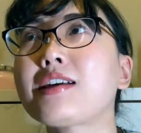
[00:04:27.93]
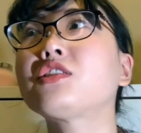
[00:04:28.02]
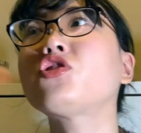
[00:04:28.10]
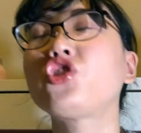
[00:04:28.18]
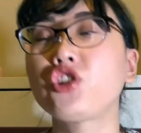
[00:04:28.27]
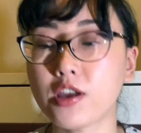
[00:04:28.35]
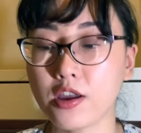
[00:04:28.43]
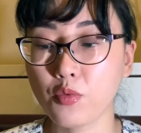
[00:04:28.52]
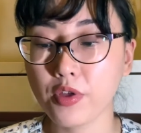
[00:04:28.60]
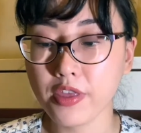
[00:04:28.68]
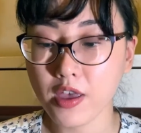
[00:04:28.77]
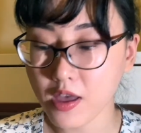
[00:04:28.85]
a sheen
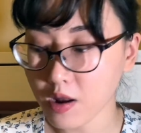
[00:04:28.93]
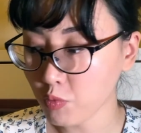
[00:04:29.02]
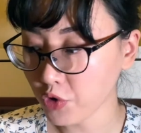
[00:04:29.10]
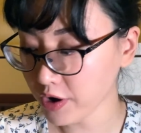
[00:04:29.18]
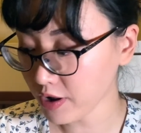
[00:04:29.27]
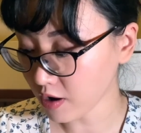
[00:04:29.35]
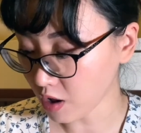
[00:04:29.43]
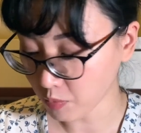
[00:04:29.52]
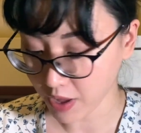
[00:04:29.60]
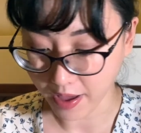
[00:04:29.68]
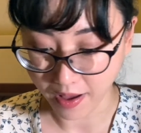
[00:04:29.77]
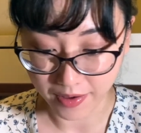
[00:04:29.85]
with it. I'm wearing it on
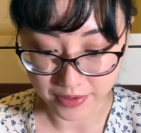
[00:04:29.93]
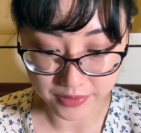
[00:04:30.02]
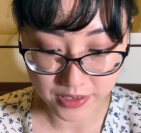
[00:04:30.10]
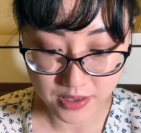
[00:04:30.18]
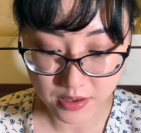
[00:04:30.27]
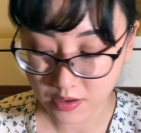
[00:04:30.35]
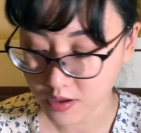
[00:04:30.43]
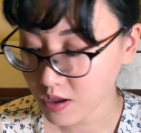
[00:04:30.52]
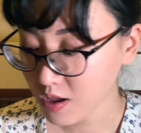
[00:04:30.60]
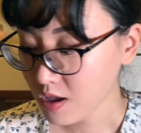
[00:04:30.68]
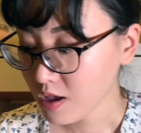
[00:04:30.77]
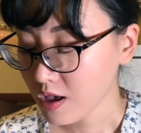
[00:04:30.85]
my eyelid,
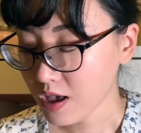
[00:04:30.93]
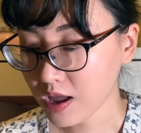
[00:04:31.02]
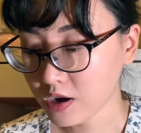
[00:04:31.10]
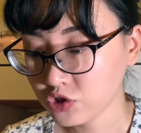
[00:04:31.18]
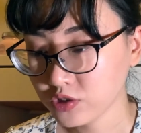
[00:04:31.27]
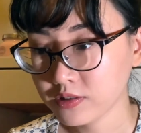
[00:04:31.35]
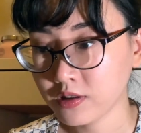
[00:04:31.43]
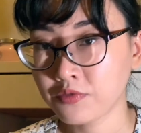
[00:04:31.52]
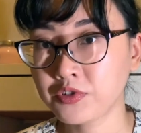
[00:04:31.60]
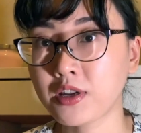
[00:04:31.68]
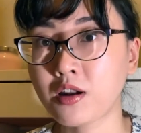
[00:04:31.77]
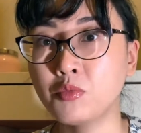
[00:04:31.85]
and I just loved
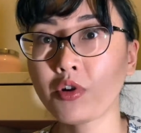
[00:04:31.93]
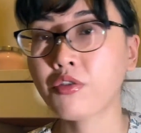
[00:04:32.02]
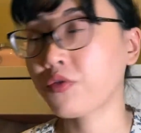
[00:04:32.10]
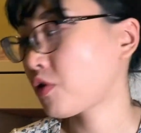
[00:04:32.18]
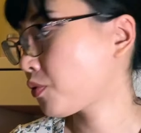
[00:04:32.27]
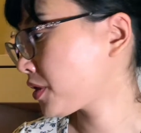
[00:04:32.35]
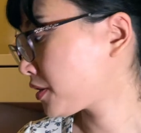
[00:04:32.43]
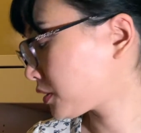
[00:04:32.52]
it. I'm gonna throw away this